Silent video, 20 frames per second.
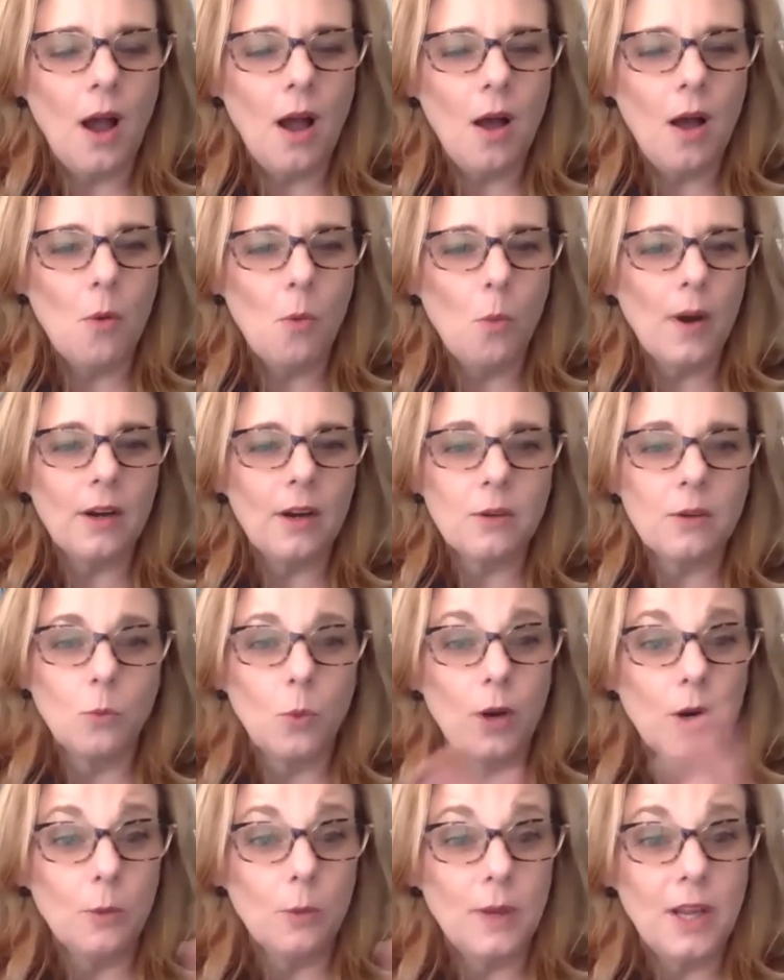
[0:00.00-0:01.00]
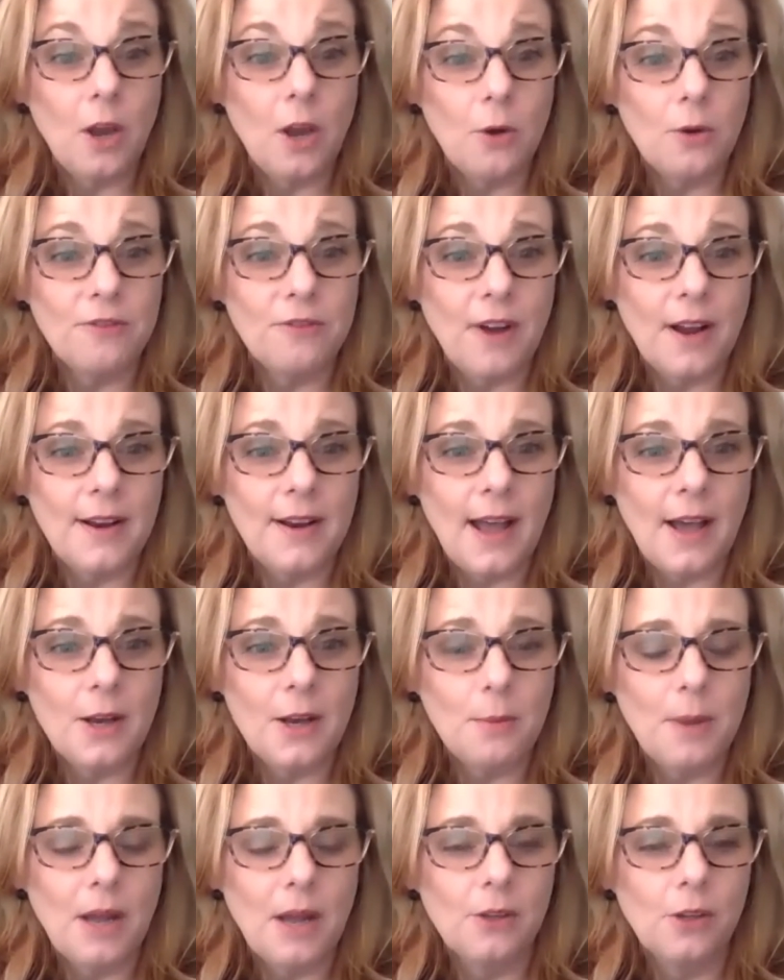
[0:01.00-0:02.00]
where do we go to find out
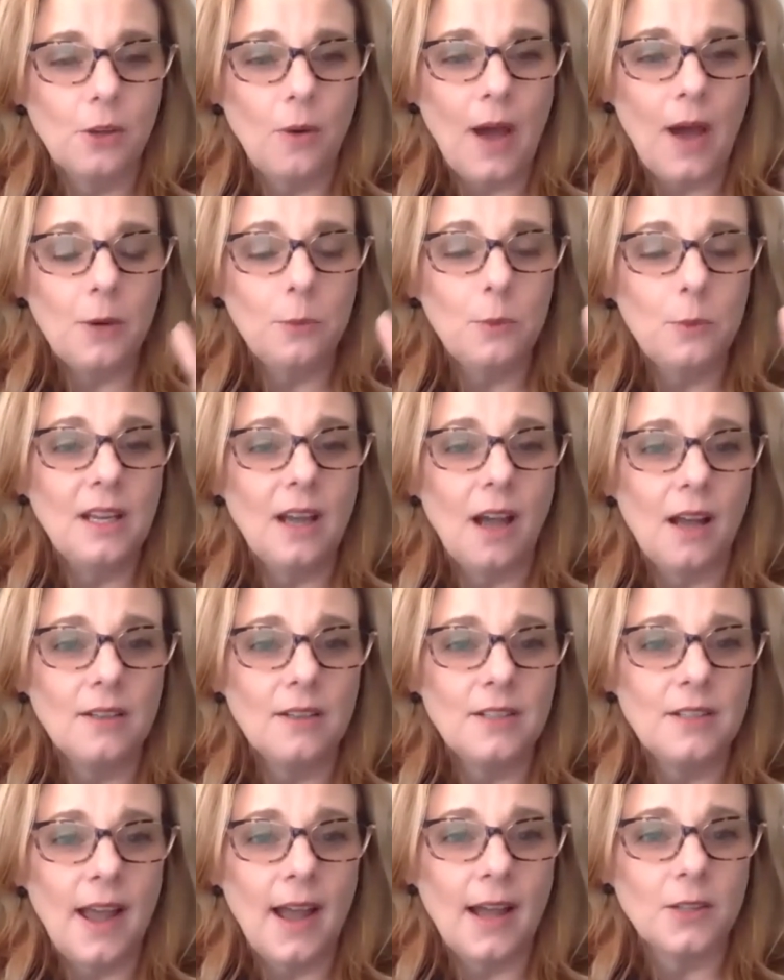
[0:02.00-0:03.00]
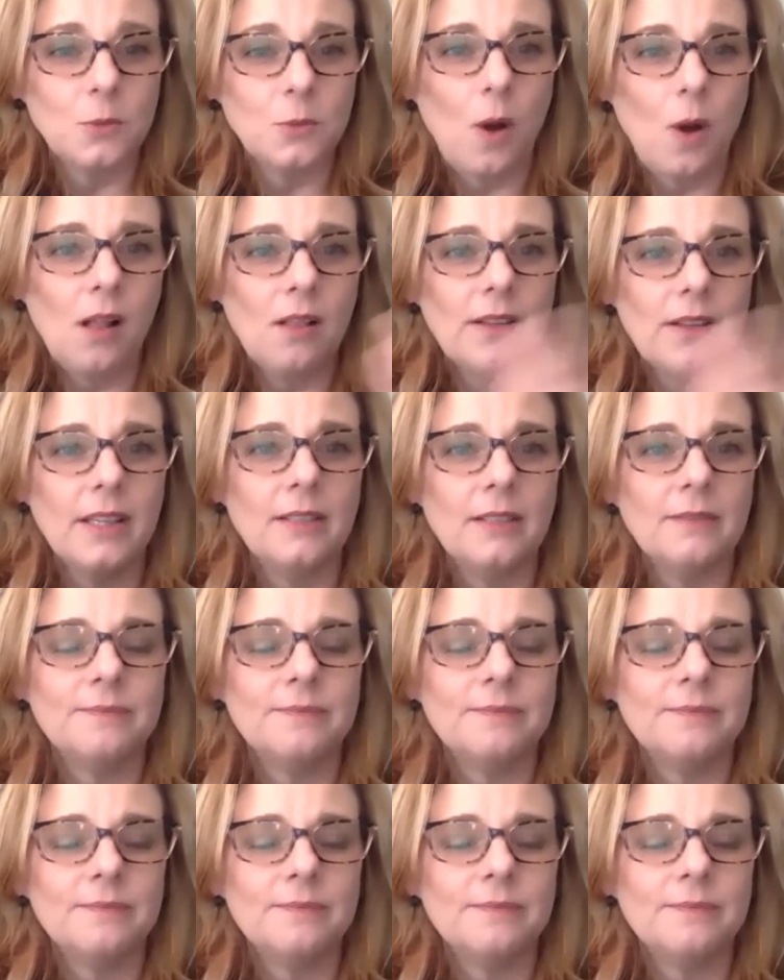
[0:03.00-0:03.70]
about you? How do we contact Wally?